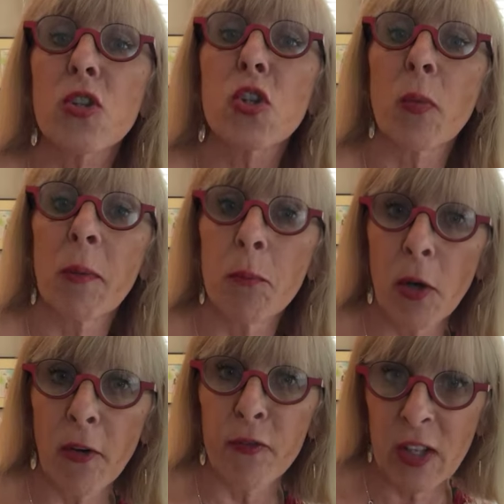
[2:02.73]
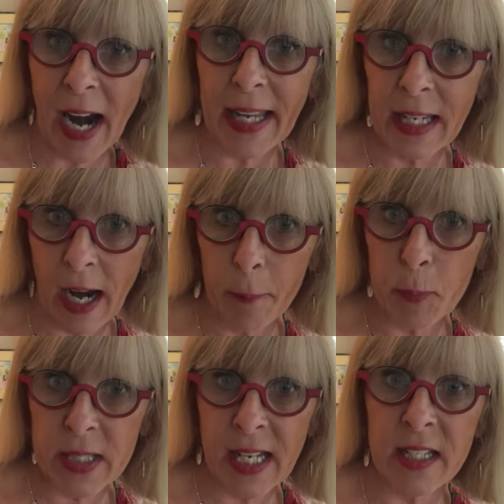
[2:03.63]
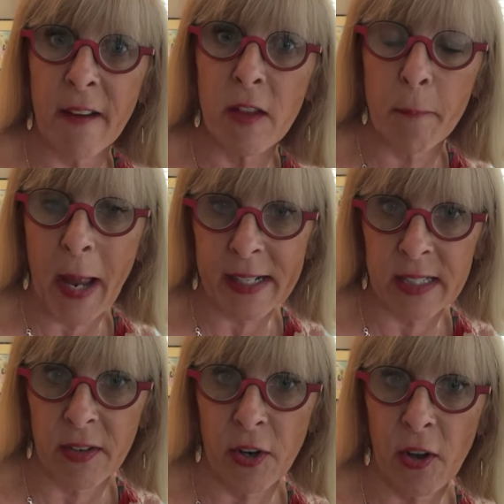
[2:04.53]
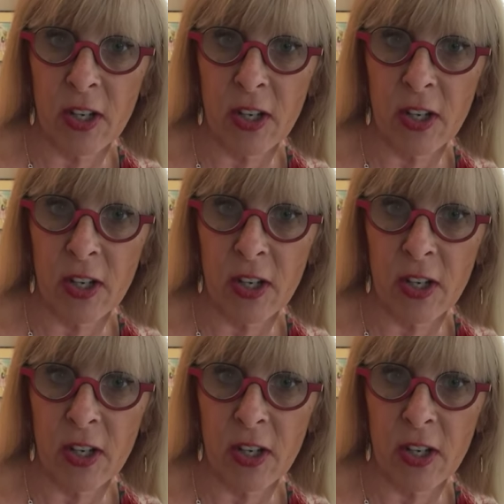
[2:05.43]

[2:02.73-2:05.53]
to remove 99% of the bacteria on the